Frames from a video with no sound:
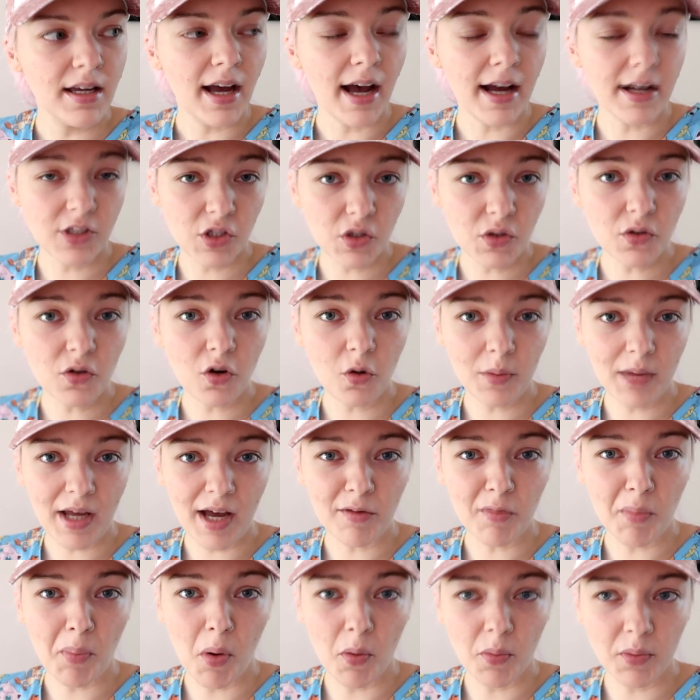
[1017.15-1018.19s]
I do normally
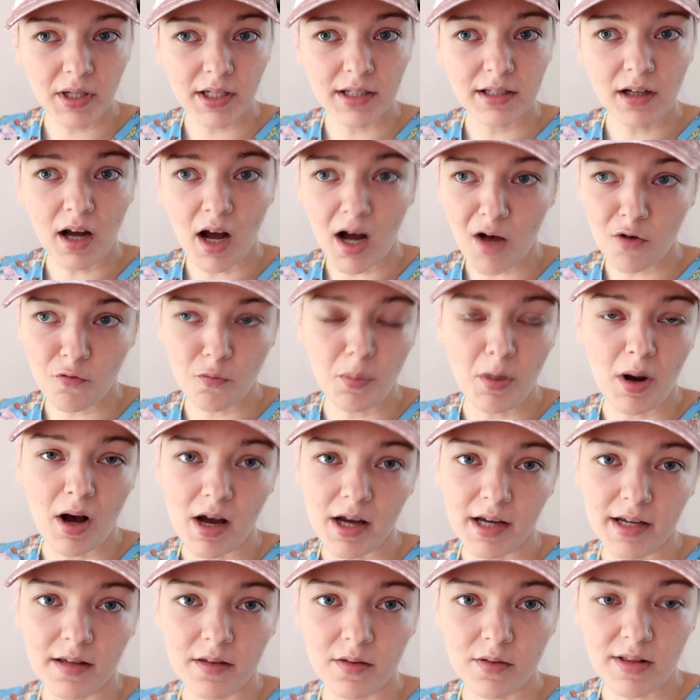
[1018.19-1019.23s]
have a pumpkin carving
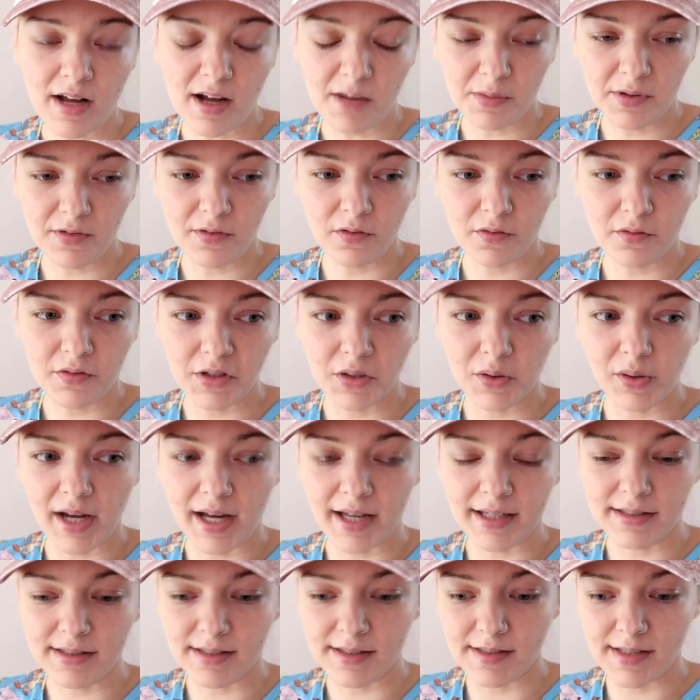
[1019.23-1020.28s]
party, so that'll be fun for you
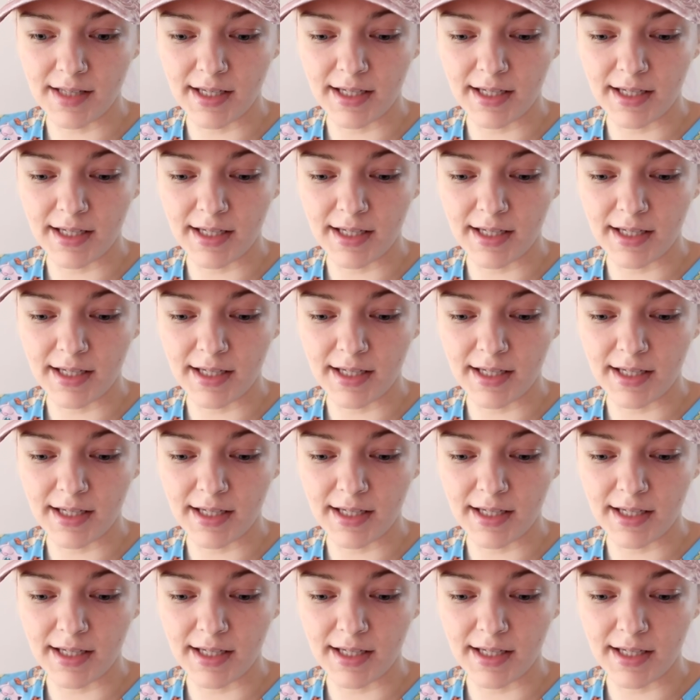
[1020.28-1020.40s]
guys to